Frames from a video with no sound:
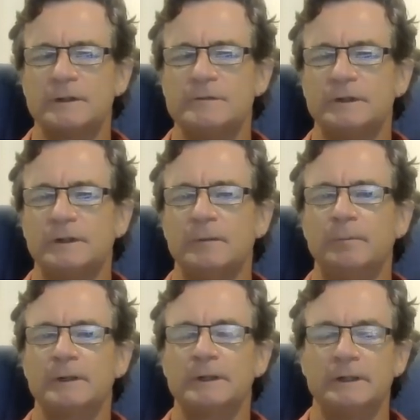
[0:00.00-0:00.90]
gives you the
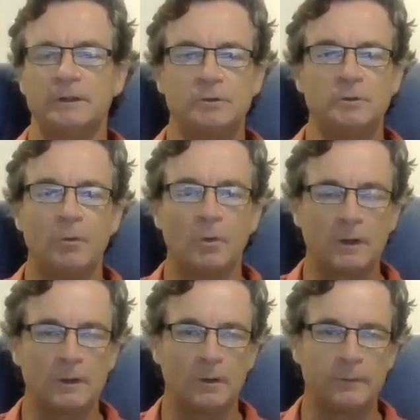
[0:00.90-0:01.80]
ability to do more
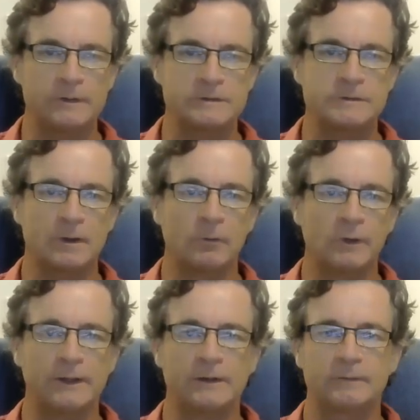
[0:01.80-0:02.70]
kilometres a
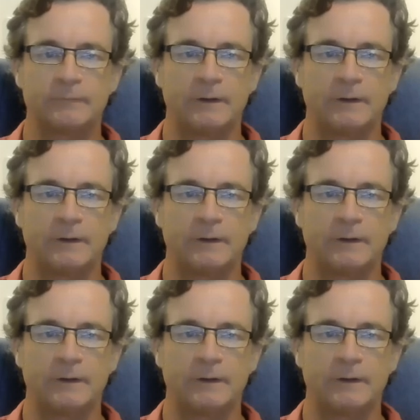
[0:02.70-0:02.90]
week.